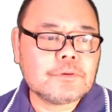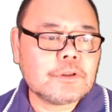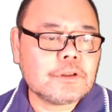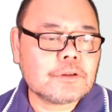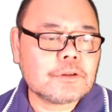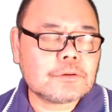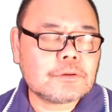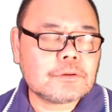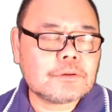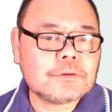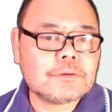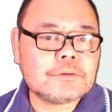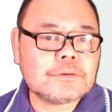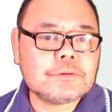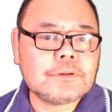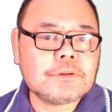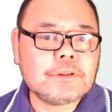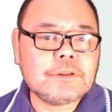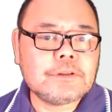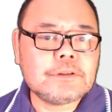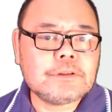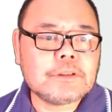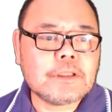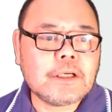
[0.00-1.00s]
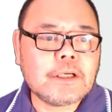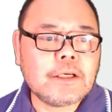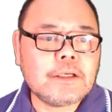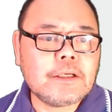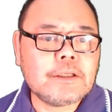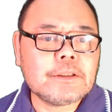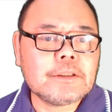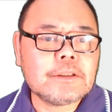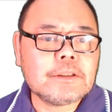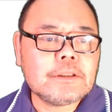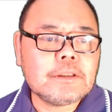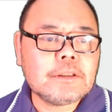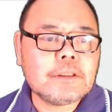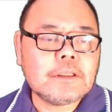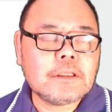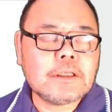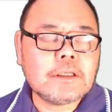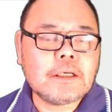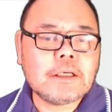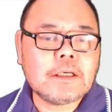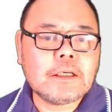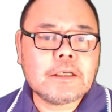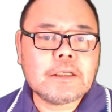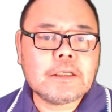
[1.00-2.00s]
conclude the entire
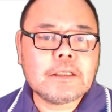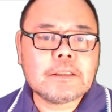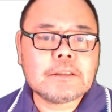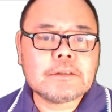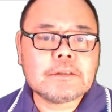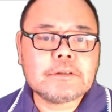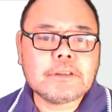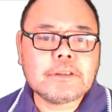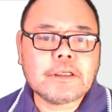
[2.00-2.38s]
uh,